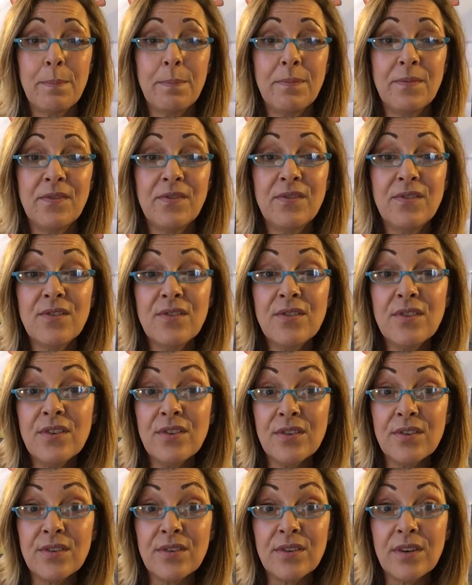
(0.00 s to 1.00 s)

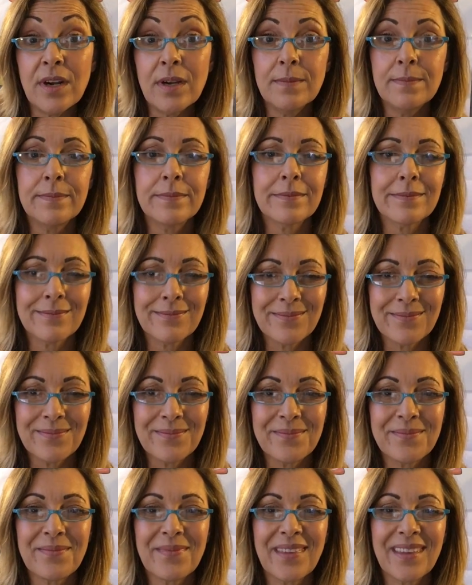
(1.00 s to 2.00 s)
r.
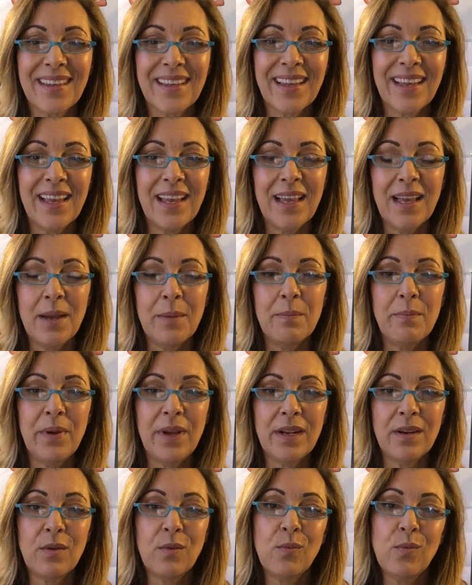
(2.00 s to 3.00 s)

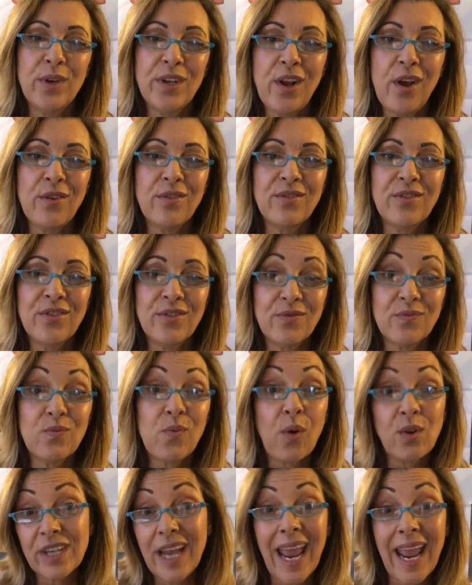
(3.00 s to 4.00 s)
But we don't
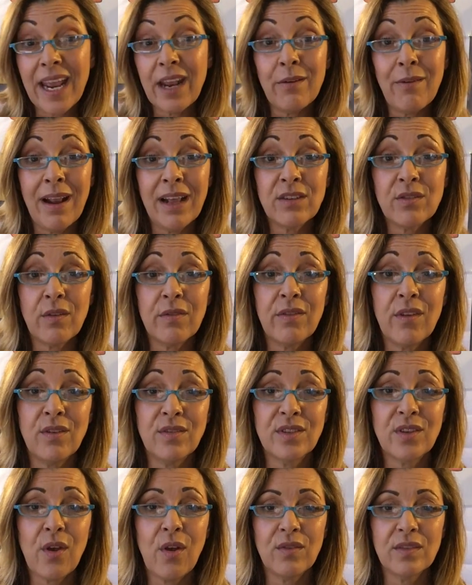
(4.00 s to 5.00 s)
want to hang around on
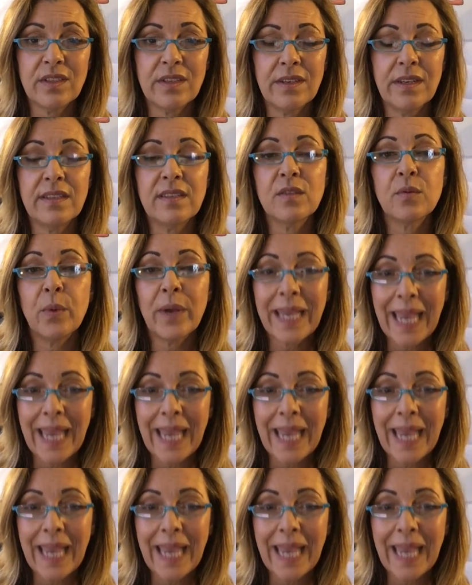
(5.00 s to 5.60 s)
those consonants. We